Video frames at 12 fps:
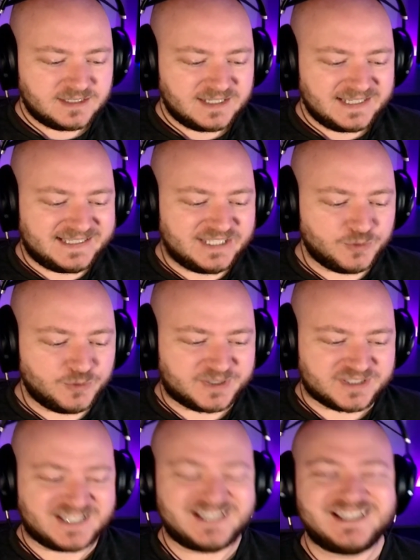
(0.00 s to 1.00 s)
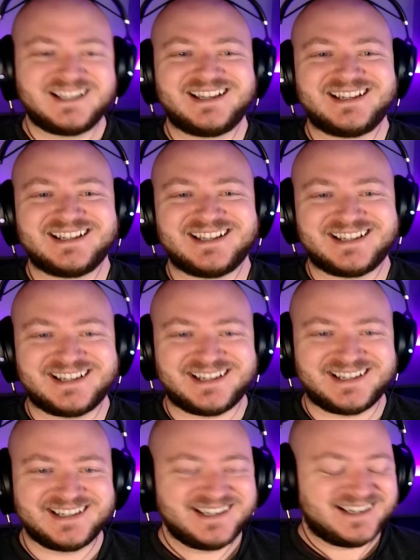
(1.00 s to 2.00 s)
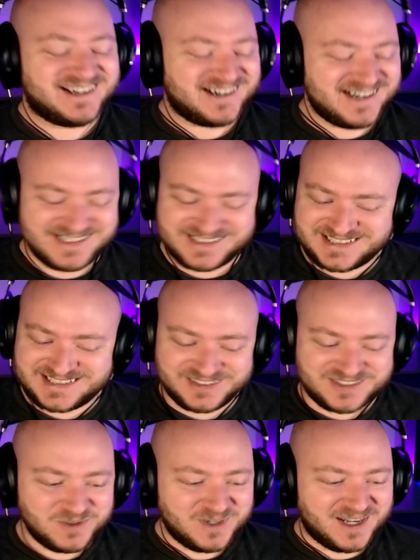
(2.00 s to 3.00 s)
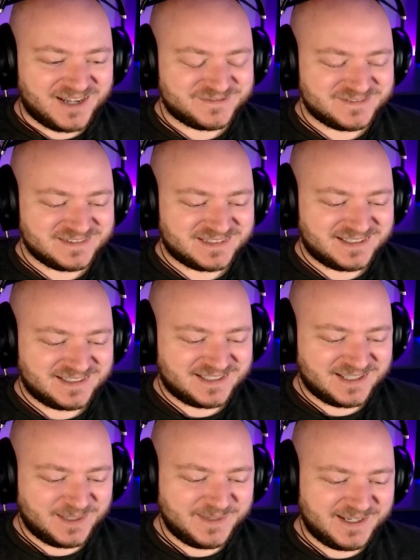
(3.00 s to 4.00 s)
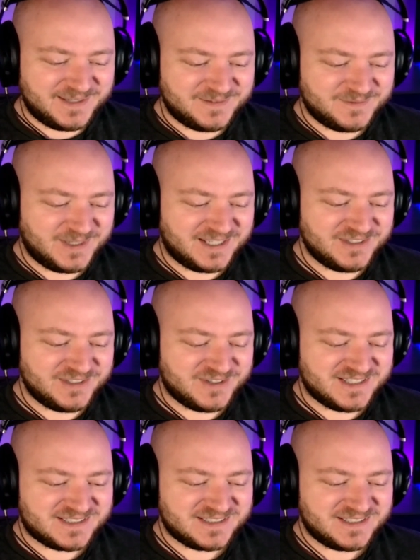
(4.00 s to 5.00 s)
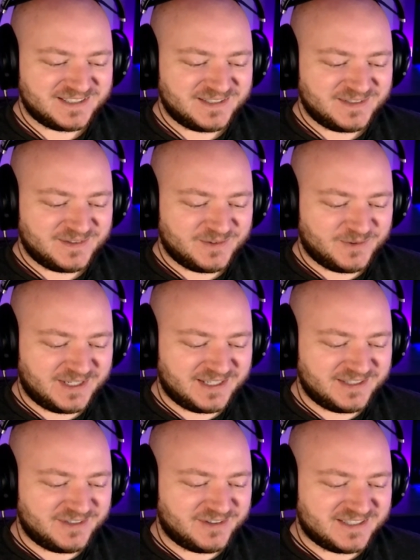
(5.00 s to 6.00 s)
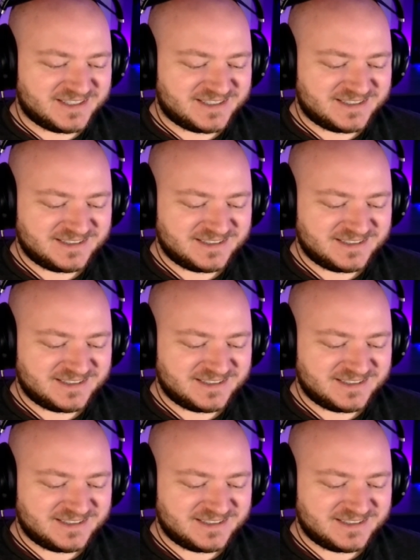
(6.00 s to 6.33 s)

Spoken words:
Gilbert. All right, still 2 off. Come on, we can do this. We can do this.